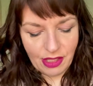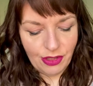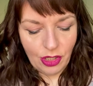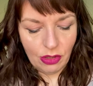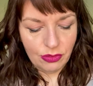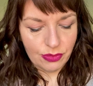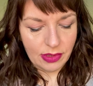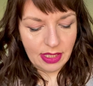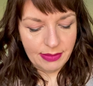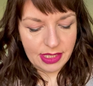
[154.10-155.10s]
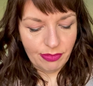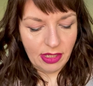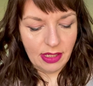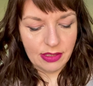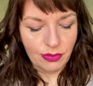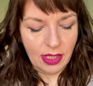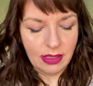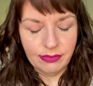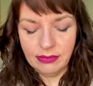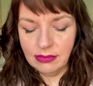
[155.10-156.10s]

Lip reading: the gold one, let me spray that as well.